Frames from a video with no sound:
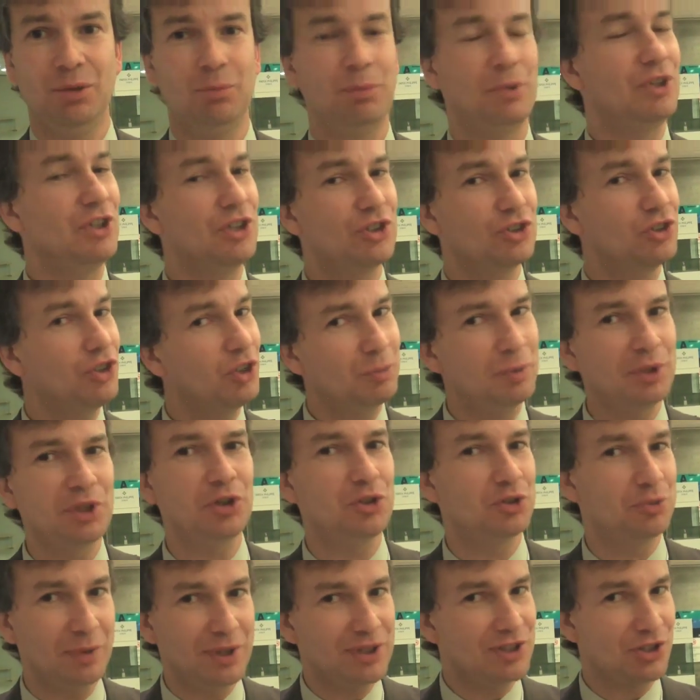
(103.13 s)
but it's not
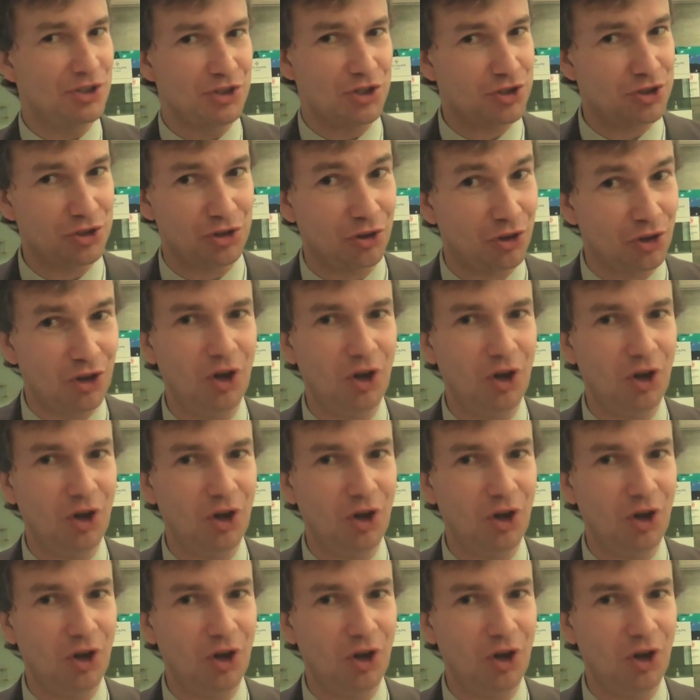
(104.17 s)
because messages are